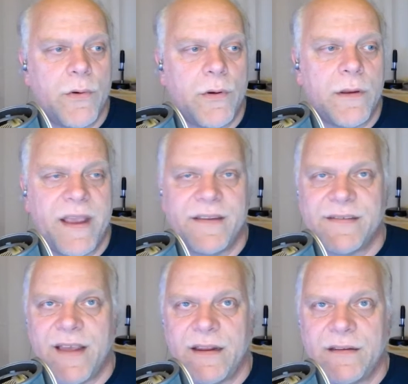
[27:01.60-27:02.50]
or you can
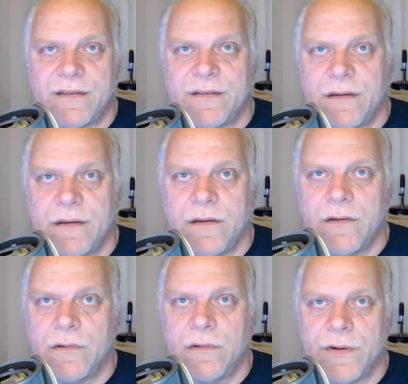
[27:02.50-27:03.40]
make settings
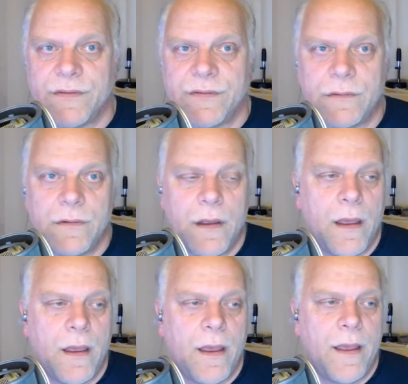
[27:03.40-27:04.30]
universal.
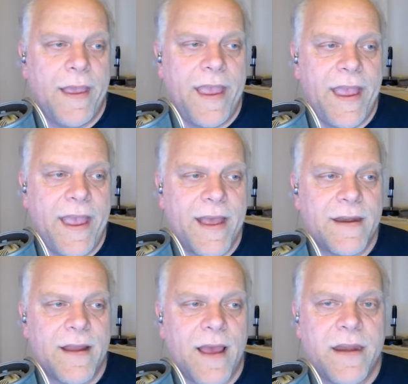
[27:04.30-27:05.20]

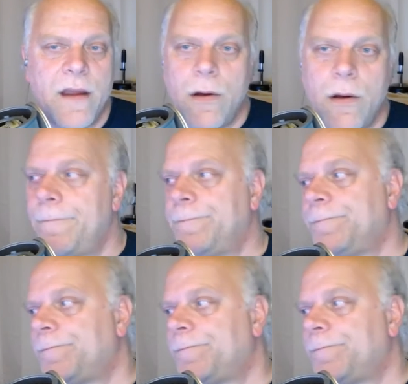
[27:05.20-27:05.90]
And I know